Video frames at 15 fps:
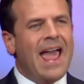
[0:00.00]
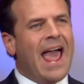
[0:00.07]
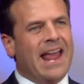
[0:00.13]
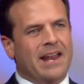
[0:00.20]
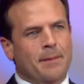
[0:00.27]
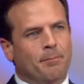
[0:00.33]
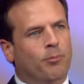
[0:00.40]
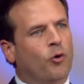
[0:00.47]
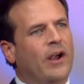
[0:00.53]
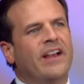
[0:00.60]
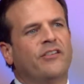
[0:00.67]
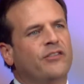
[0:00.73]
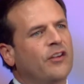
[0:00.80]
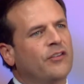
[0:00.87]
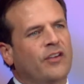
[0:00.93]
and
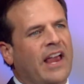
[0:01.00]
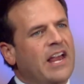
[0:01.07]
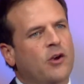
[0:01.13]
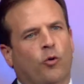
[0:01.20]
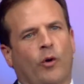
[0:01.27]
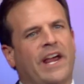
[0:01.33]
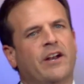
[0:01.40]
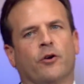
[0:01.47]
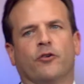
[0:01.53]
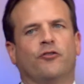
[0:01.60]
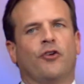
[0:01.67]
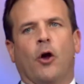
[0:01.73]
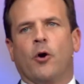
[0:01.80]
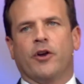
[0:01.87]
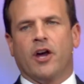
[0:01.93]
embraces a greater
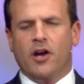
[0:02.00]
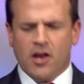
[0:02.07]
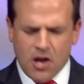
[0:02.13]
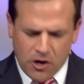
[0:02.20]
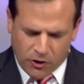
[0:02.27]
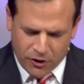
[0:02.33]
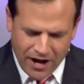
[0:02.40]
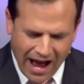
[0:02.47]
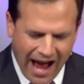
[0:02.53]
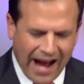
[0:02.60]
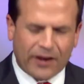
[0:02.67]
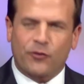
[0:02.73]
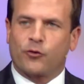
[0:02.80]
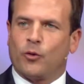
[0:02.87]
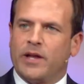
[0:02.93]
Jonah could
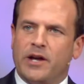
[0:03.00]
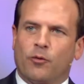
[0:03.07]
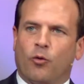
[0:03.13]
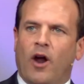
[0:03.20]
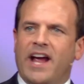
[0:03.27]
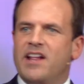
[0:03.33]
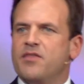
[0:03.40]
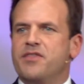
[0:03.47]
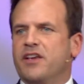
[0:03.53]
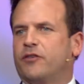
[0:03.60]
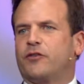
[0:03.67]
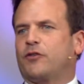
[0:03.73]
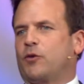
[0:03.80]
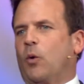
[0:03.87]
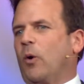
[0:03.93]
actually write this
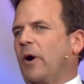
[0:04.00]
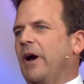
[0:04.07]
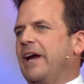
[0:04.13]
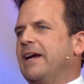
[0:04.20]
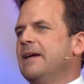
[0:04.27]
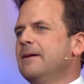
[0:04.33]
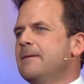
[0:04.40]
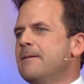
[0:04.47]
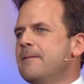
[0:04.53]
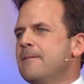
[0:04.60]
story.